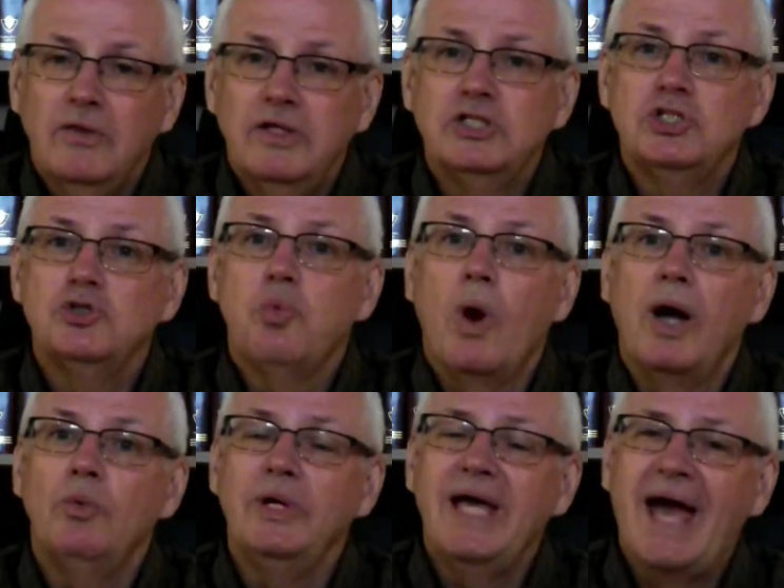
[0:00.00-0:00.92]
This is
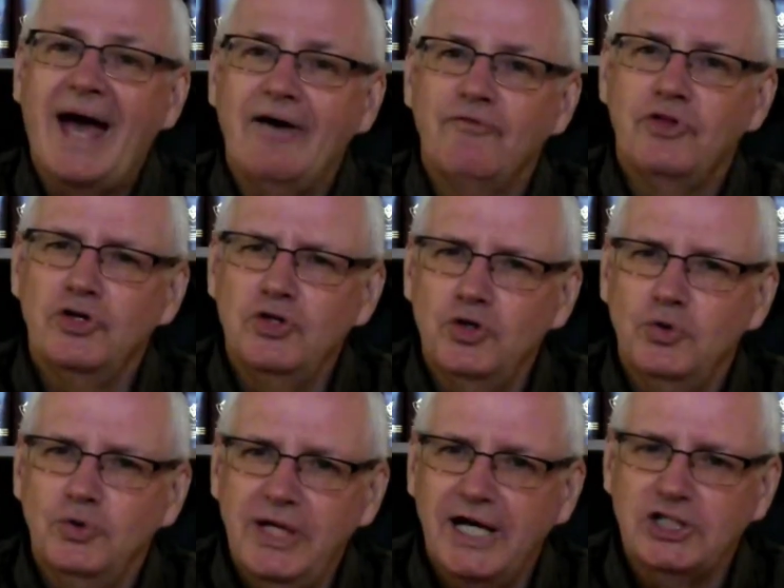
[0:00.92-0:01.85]
why we have the
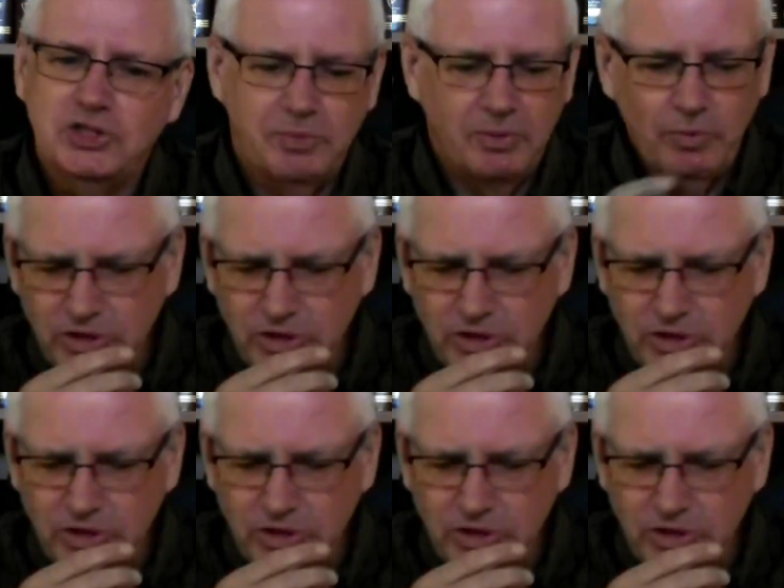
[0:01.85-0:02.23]
New Testament.